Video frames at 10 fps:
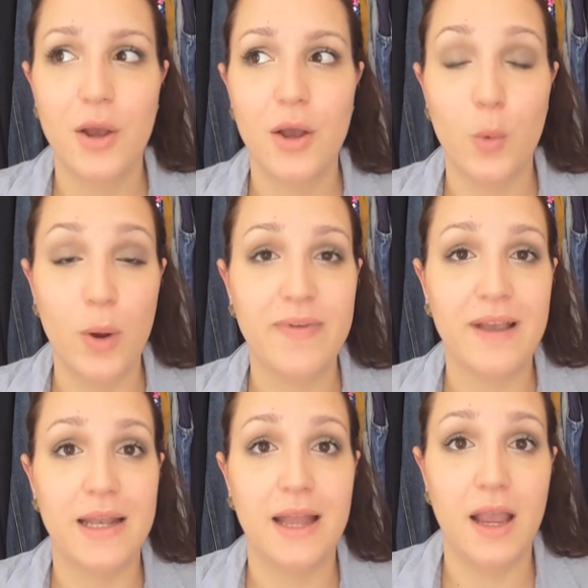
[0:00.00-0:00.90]
a
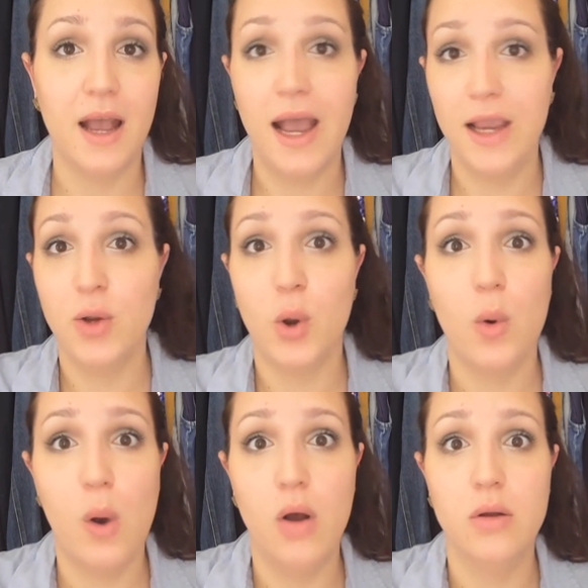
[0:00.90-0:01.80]
website that I
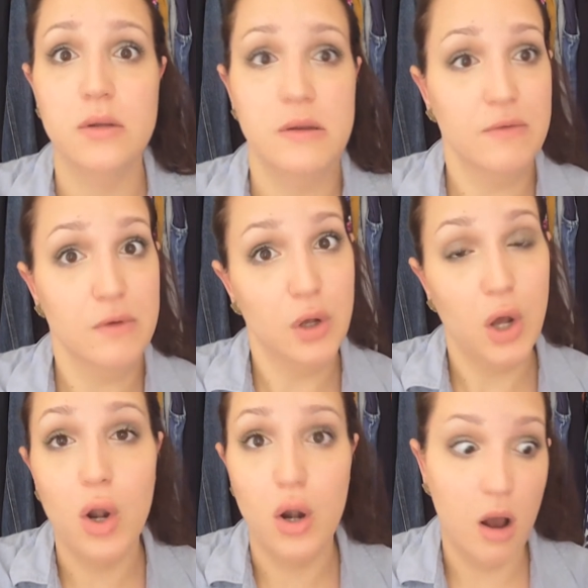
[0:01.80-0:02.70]
go on
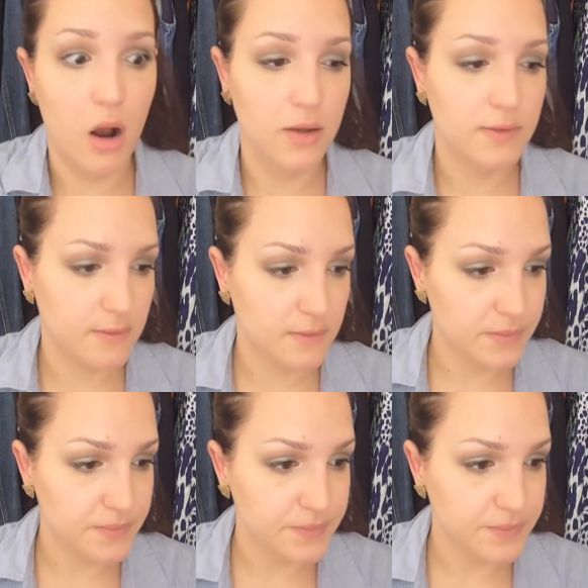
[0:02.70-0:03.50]
a lot.